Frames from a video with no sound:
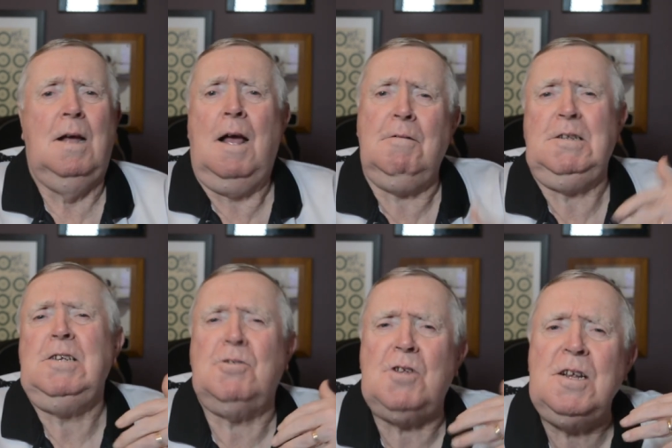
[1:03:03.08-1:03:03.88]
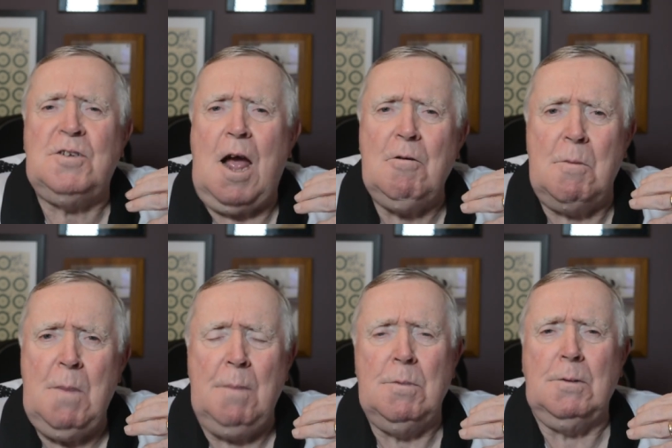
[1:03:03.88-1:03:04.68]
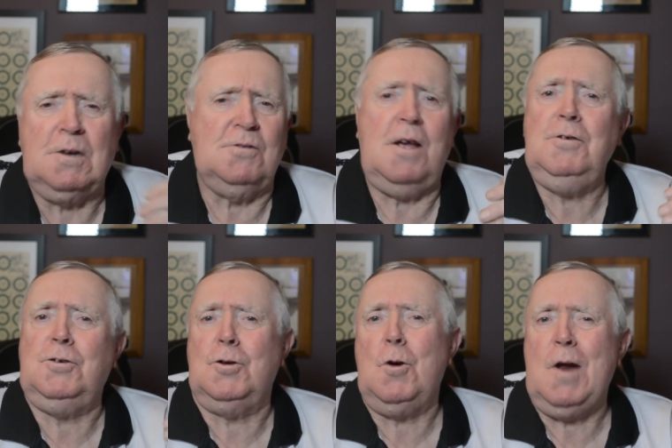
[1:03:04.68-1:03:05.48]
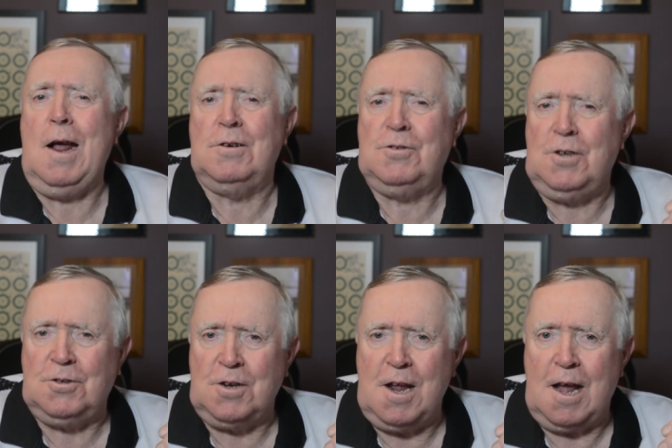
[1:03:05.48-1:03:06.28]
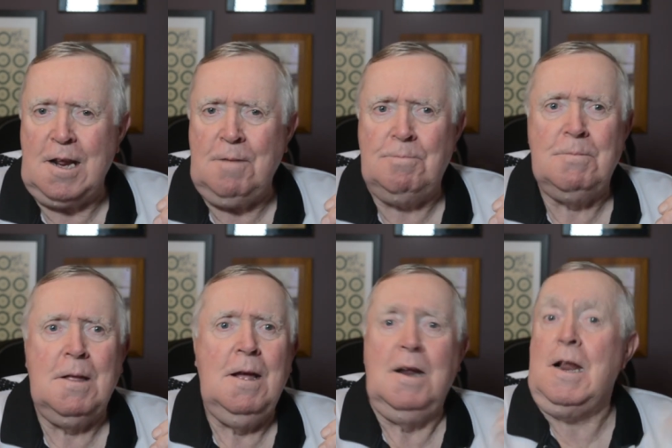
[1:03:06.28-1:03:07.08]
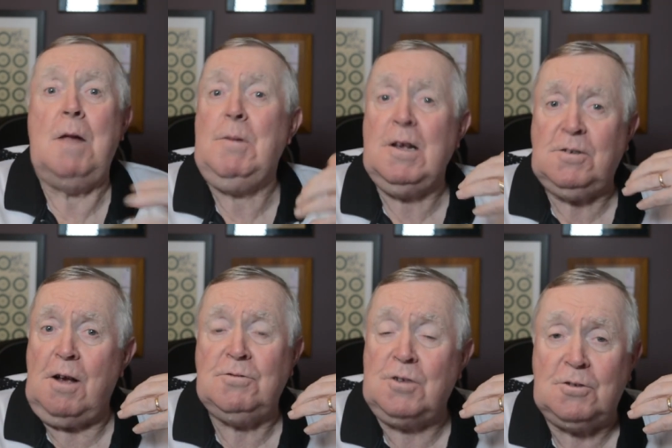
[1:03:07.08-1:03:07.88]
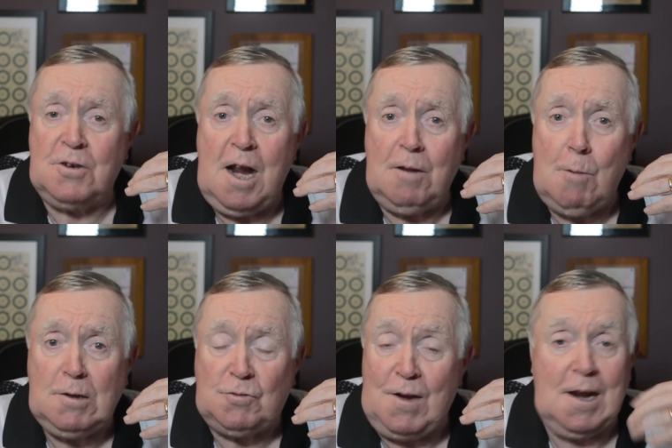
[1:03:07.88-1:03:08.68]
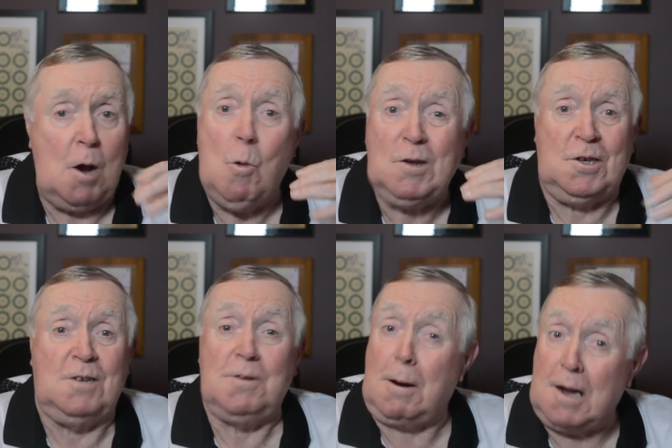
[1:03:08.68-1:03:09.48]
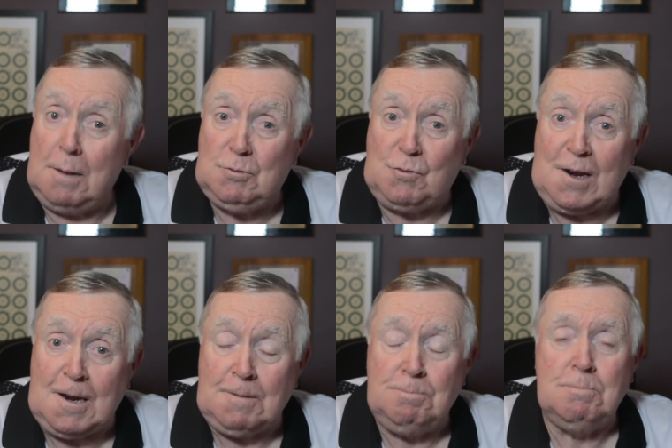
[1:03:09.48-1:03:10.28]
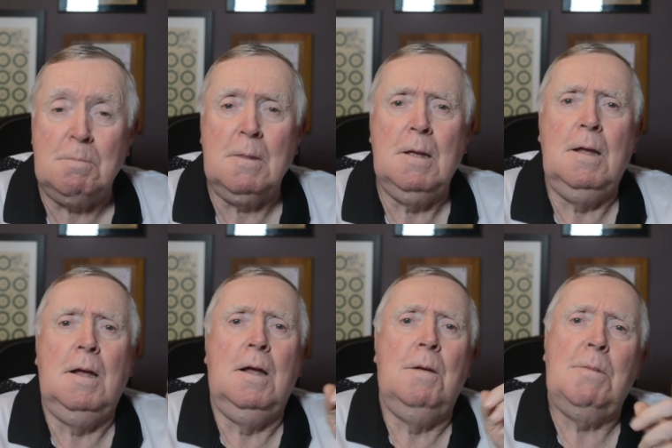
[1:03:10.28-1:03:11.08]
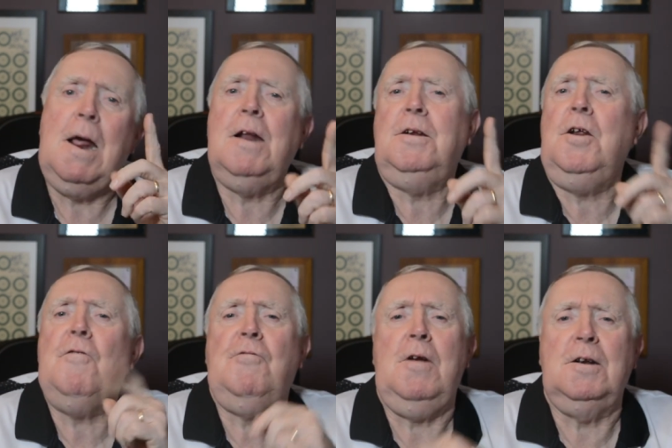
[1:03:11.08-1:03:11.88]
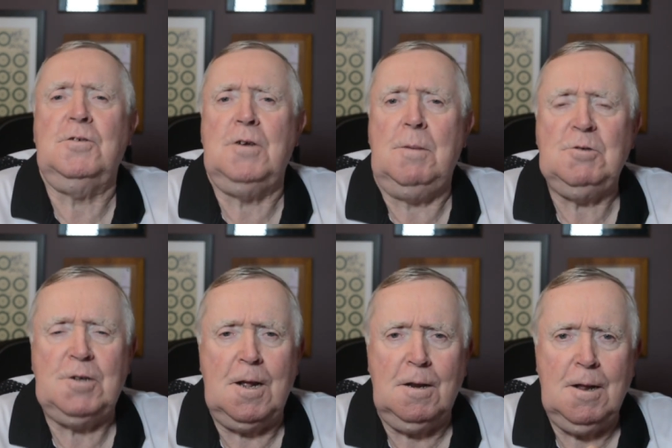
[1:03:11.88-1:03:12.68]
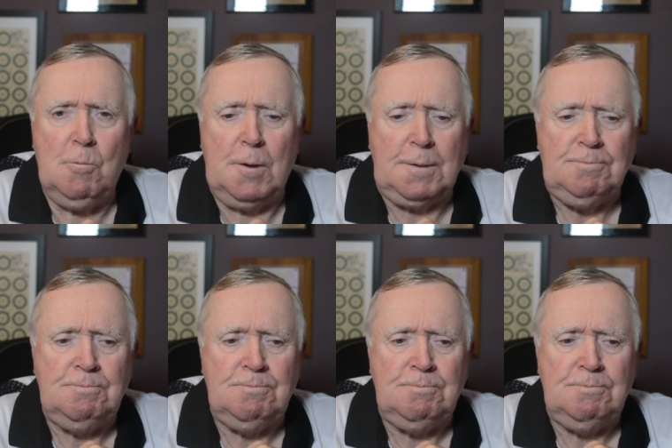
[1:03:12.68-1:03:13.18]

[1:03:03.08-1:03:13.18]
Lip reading: These are things I remember because I used to go down to Cincinnati, not because I was a Cincinnati Reds fan. I wasn't as a Cubs fan. But I had a dear friend, his name was Dale Ludwig.